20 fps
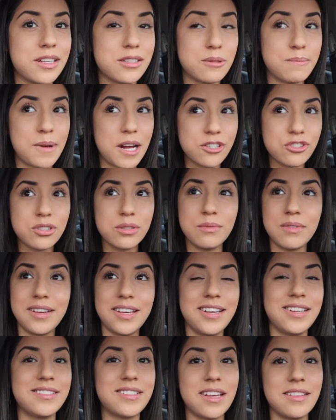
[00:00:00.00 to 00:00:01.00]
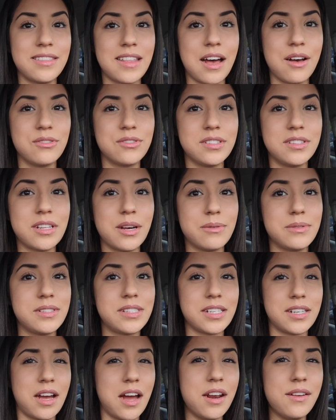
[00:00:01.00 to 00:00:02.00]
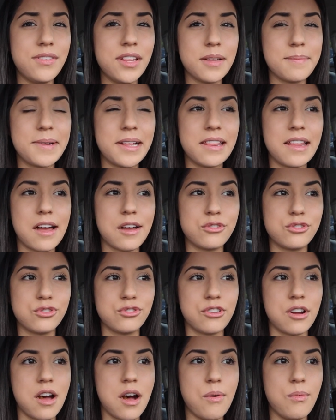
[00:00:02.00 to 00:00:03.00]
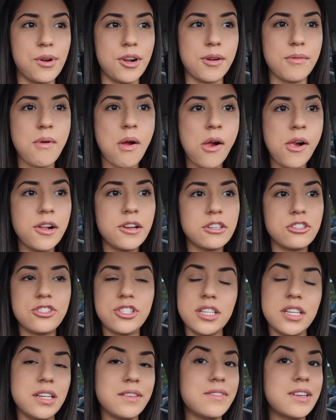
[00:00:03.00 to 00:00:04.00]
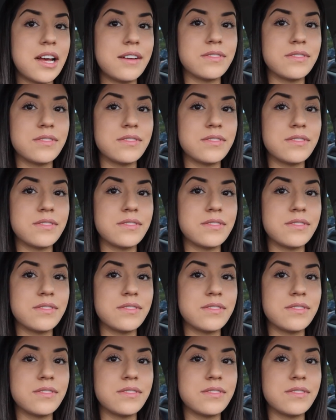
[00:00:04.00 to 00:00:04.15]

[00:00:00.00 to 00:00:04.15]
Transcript: especially when I hit 10,000, that was like kind of like my last straw, where she didn't even